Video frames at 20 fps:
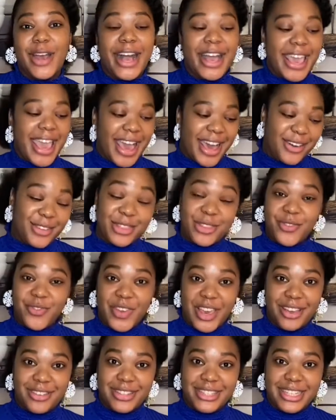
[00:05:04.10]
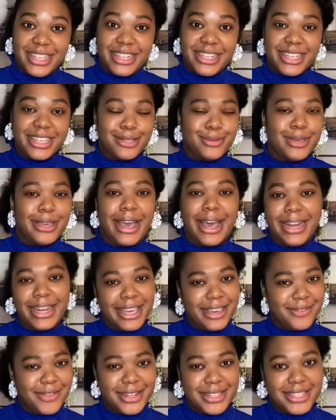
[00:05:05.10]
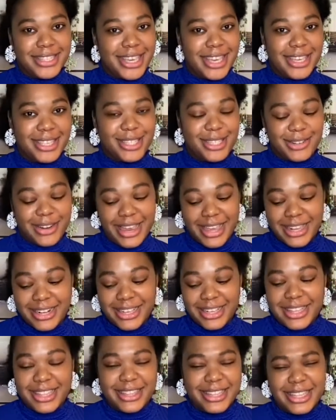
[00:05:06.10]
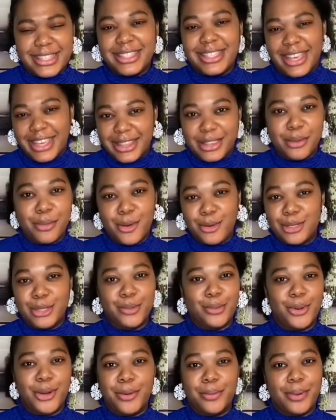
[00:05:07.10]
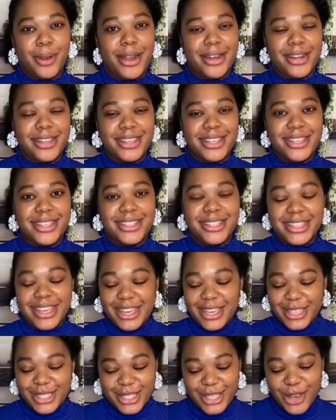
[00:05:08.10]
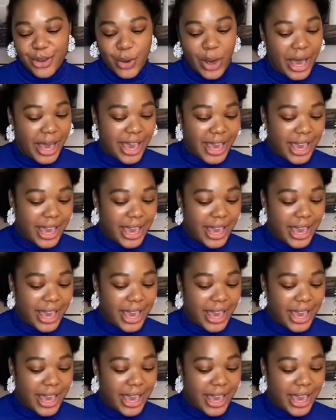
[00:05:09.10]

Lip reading: out the fountain, because we gotta give it a taste, right? That's like the most important part of this. So I have